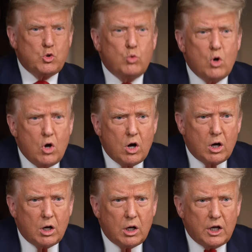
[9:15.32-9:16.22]
It's wrong.
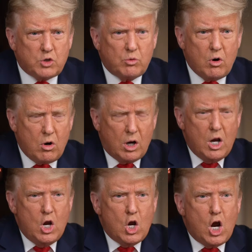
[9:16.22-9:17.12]
It's no. wrong.
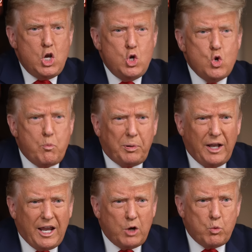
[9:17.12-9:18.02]
A new
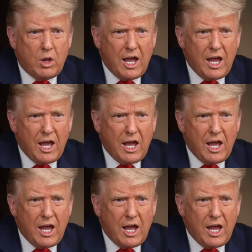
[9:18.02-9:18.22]
plan will